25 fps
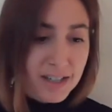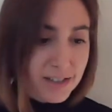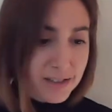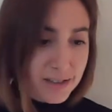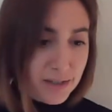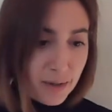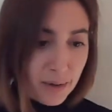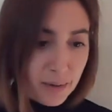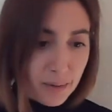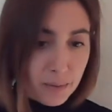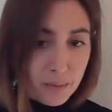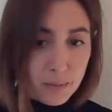
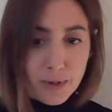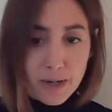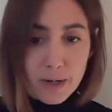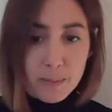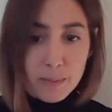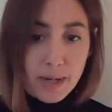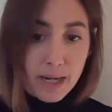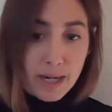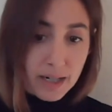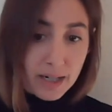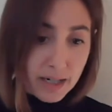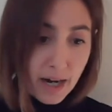So where
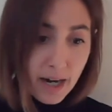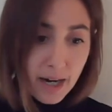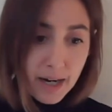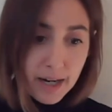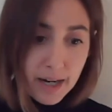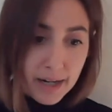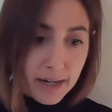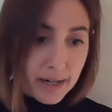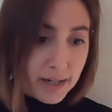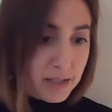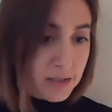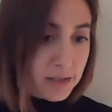
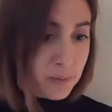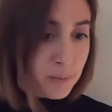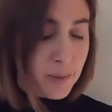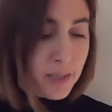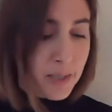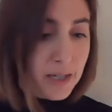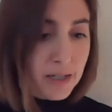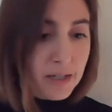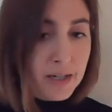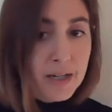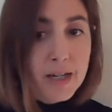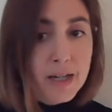PANGAIA has
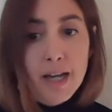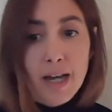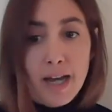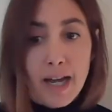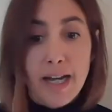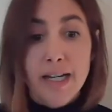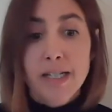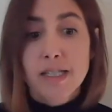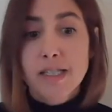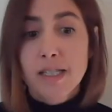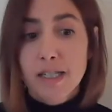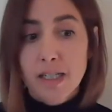been
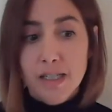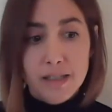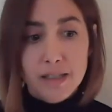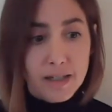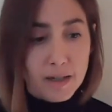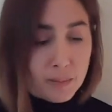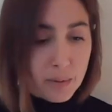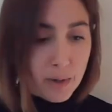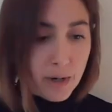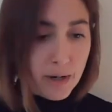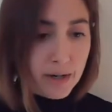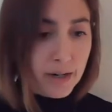IDing
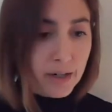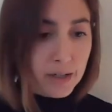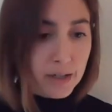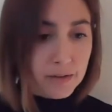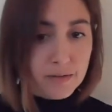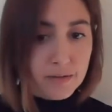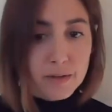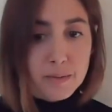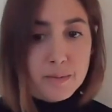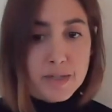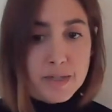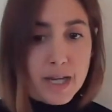their product
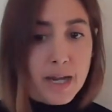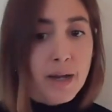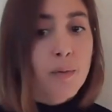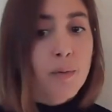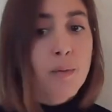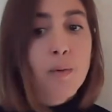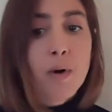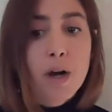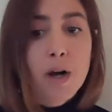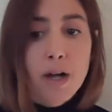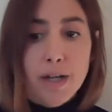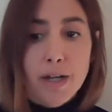from day
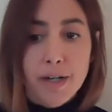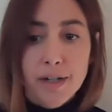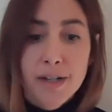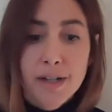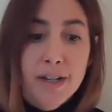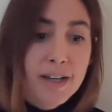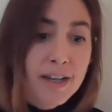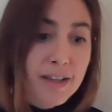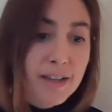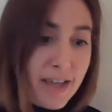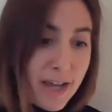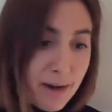one,
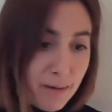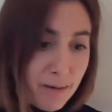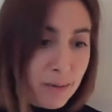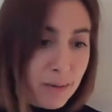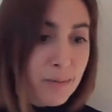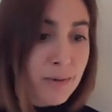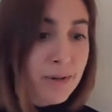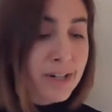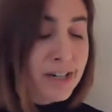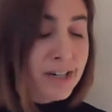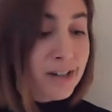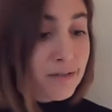they were
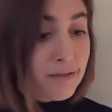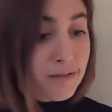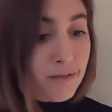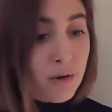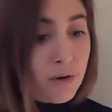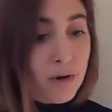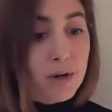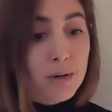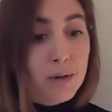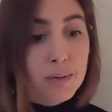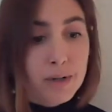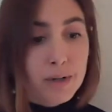bringing
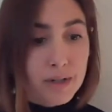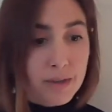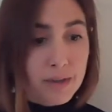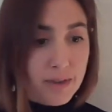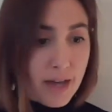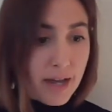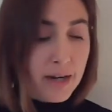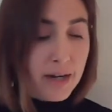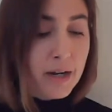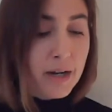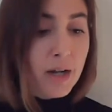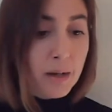forward
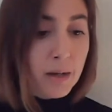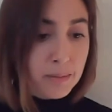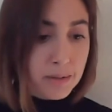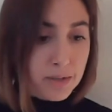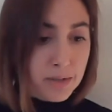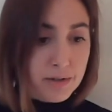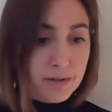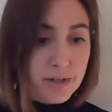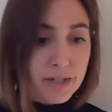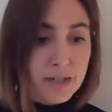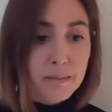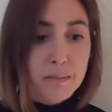that
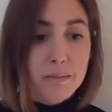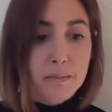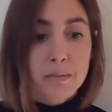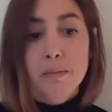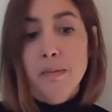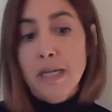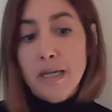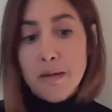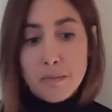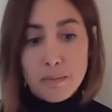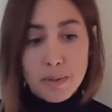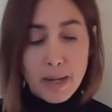upstream
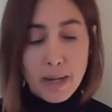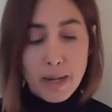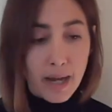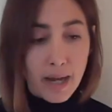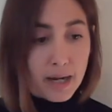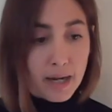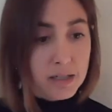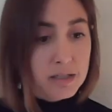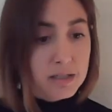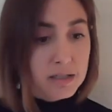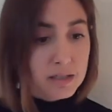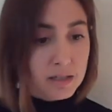
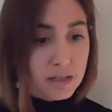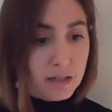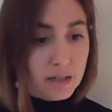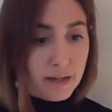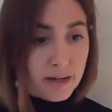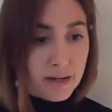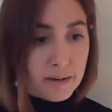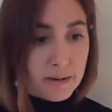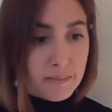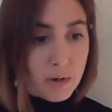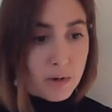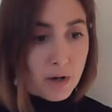impact,
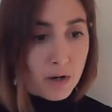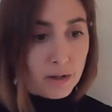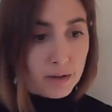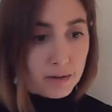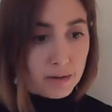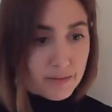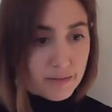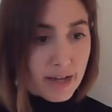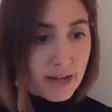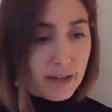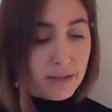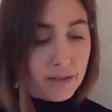all
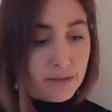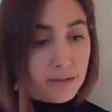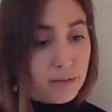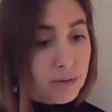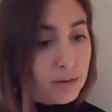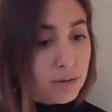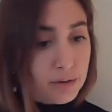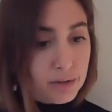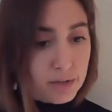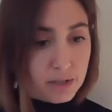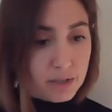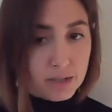of that
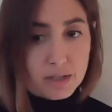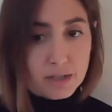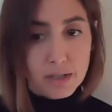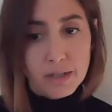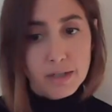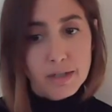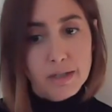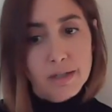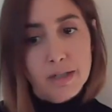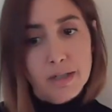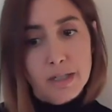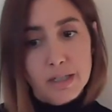through to
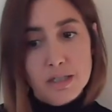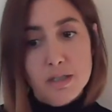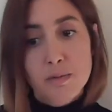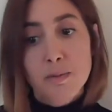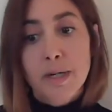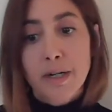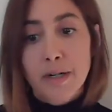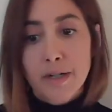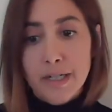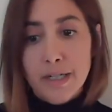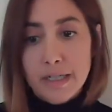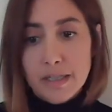the
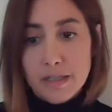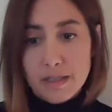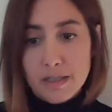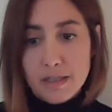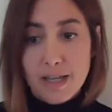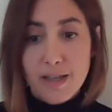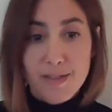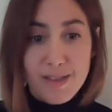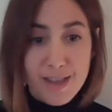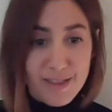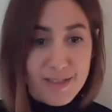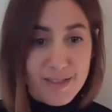experience.
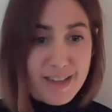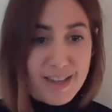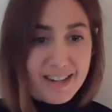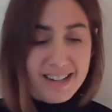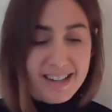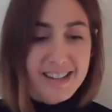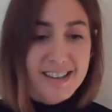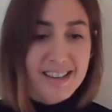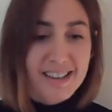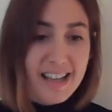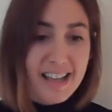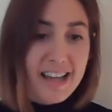And then they
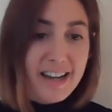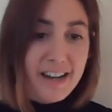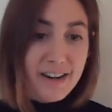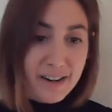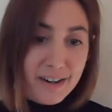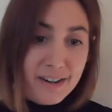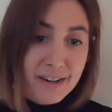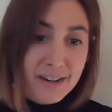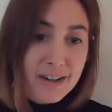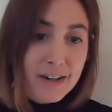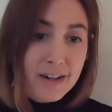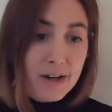can
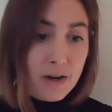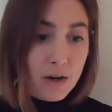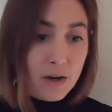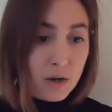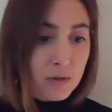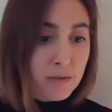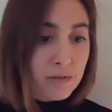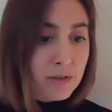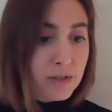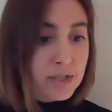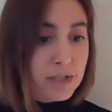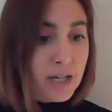layer
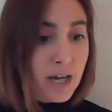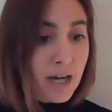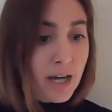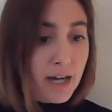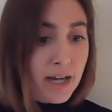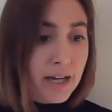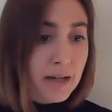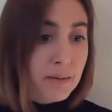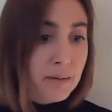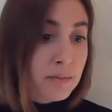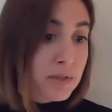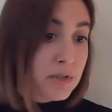over
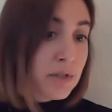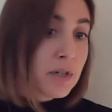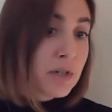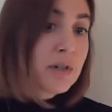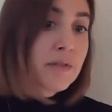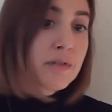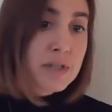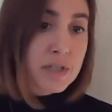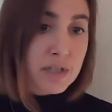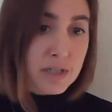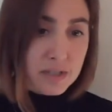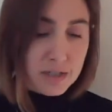time
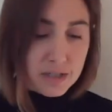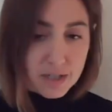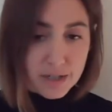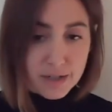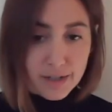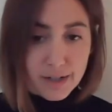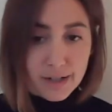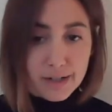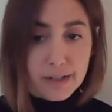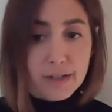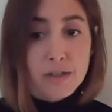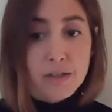services to
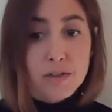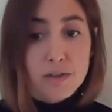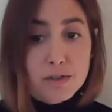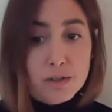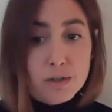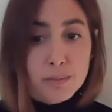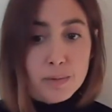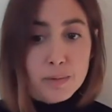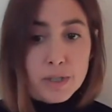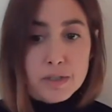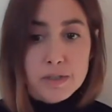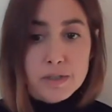their
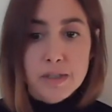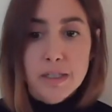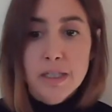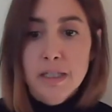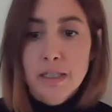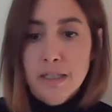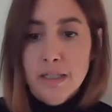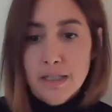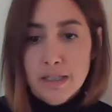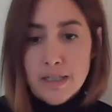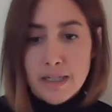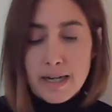consumers,
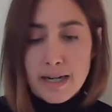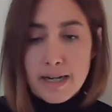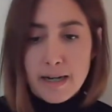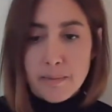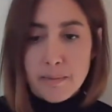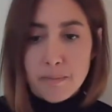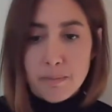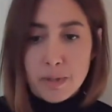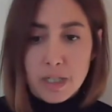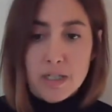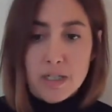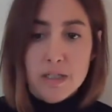
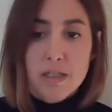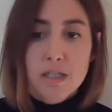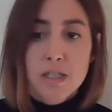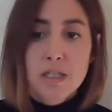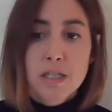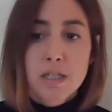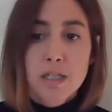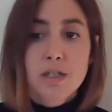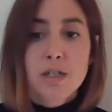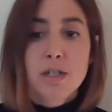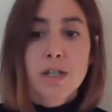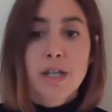because the
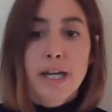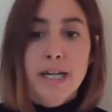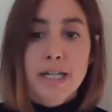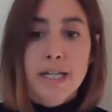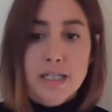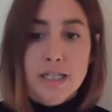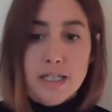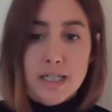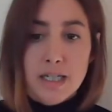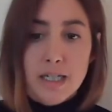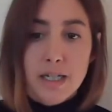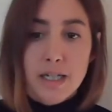digital
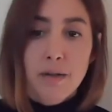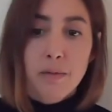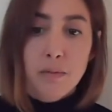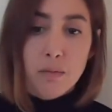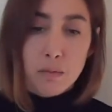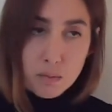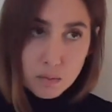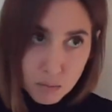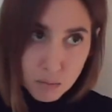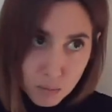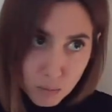ID